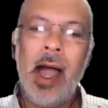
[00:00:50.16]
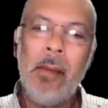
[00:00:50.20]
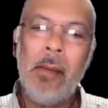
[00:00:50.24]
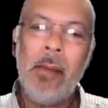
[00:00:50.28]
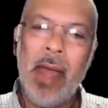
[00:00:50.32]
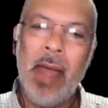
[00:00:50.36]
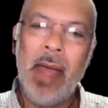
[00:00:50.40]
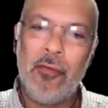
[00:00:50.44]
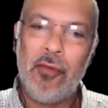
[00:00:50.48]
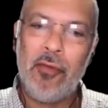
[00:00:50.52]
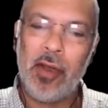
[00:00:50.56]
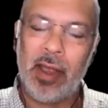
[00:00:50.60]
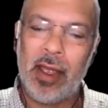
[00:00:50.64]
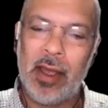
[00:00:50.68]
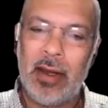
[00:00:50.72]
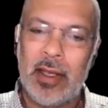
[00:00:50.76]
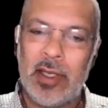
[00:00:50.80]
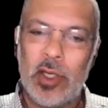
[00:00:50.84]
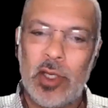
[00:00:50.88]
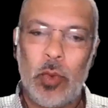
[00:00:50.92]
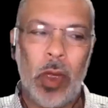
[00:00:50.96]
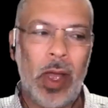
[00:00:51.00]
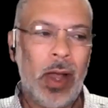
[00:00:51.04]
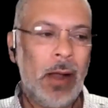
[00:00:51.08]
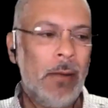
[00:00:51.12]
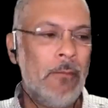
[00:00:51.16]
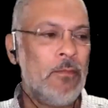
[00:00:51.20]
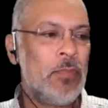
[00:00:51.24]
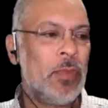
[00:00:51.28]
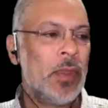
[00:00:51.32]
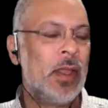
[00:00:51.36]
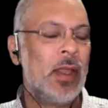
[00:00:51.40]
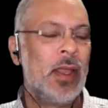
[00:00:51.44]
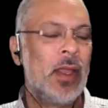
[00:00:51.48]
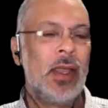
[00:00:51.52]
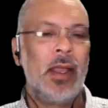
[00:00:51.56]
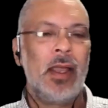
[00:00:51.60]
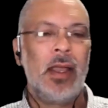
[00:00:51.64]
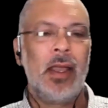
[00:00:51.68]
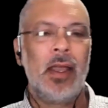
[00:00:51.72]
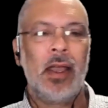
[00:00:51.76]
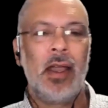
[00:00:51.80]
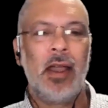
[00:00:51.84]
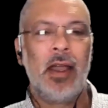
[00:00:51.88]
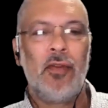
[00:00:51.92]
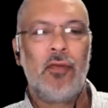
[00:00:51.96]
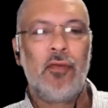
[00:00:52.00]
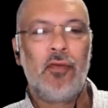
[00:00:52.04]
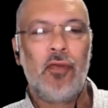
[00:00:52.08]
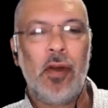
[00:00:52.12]
African as well,
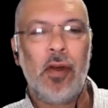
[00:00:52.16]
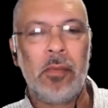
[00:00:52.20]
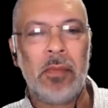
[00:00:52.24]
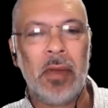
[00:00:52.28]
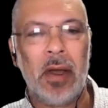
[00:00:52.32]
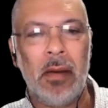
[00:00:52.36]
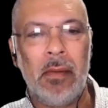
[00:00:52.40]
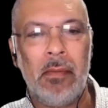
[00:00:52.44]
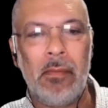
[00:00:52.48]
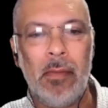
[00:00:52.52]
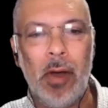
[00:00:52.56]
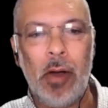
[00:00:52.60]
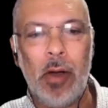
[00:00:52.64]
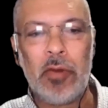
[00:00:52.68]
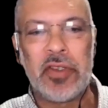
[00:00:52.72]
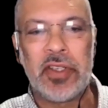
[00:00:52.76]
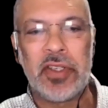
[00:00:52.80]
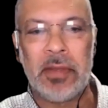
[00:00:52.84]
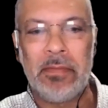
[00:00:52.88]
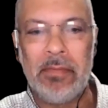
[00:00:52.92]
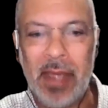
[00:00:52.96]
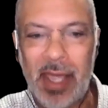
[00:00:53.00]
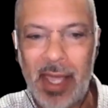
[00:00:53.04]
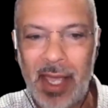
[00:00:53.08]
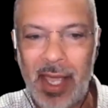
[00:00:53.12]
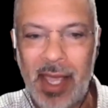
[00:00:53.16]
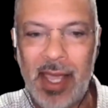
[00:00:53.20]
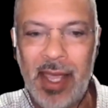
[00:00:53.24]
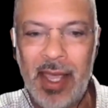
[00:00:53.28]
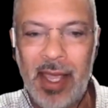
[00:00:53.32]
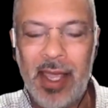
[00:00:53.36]
from Mozambique.